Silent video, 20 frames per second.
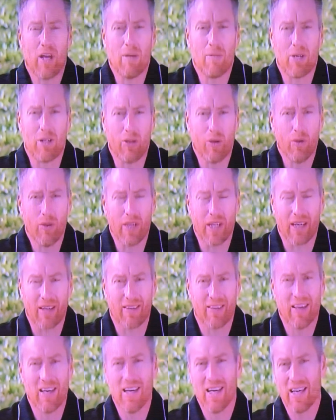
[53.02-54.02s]
time to do
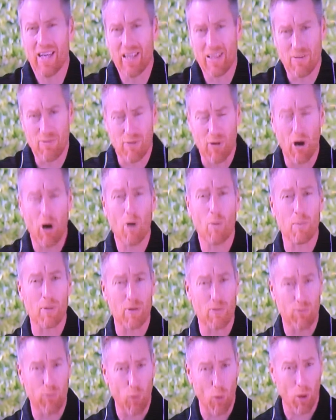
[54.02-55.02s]
things? In the fall,
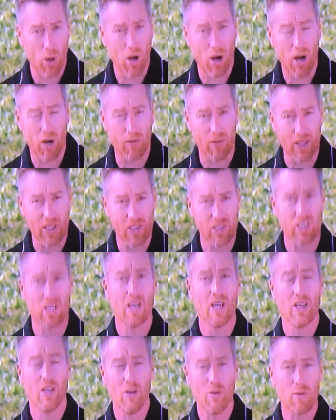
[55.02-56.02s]
before harvest,
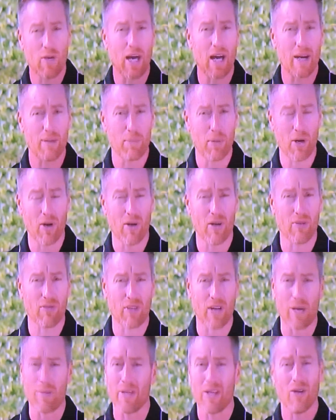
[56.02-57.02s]
you've got a period
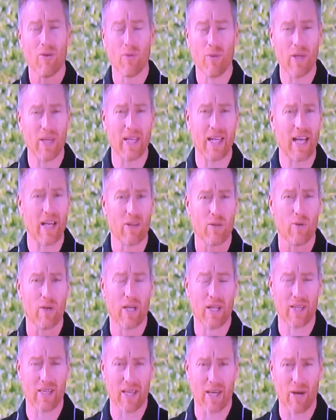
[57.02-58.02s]
of time that you're really not
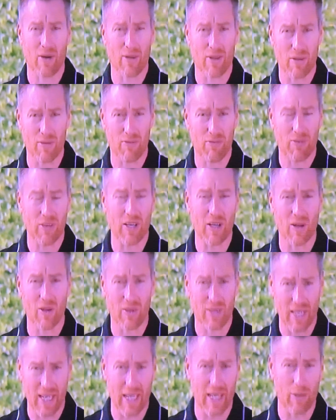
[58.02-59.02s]
doing anything out in the
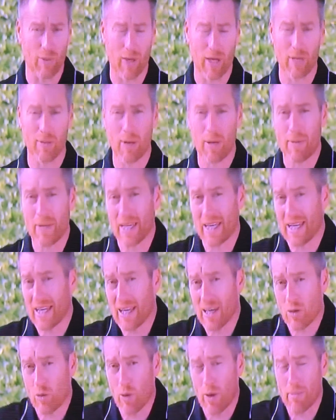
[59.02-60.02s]
field anyway. You may be
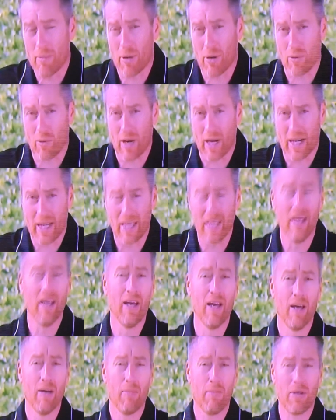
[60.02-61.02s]
getting equipment ready,
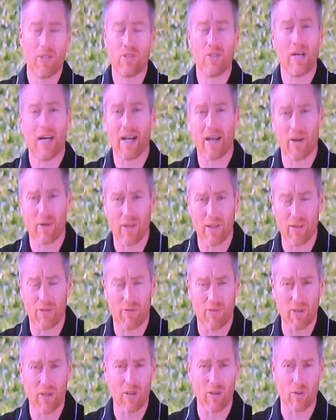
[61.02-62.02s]
but you're not out in the
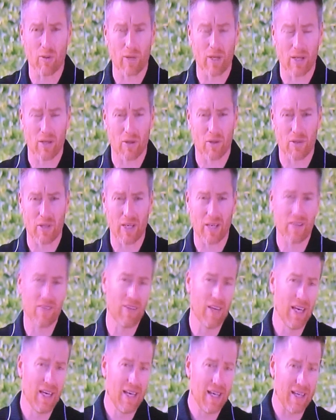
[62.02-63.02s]
field doing other
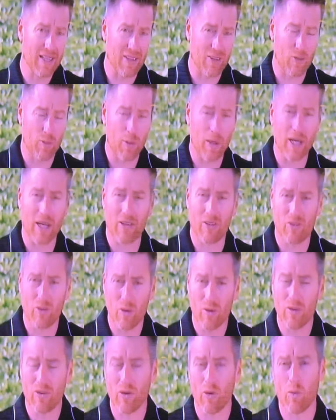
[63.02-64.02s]
things. In the spring, as
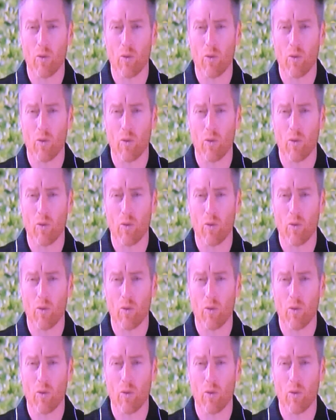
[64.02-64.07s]
soon as